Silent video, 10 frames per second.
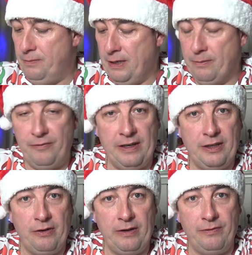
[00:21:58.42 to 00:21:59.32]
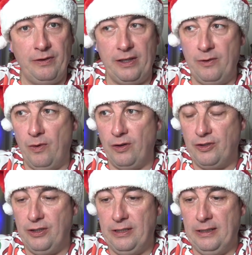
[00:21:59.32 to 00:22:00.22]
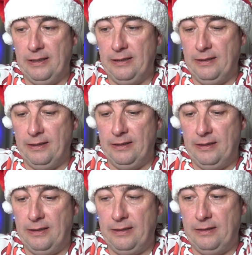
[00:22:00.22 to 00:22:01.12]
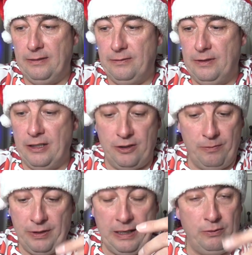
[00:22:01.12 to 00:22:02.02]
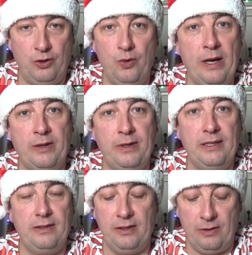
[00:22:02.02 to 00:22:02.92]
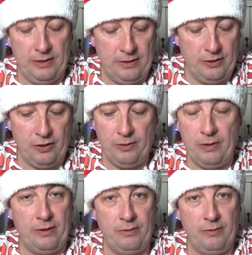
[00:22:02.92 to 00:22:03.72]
I'm very grateful that you watch. It's something I would do anyway, you know, I'd enjoy it whether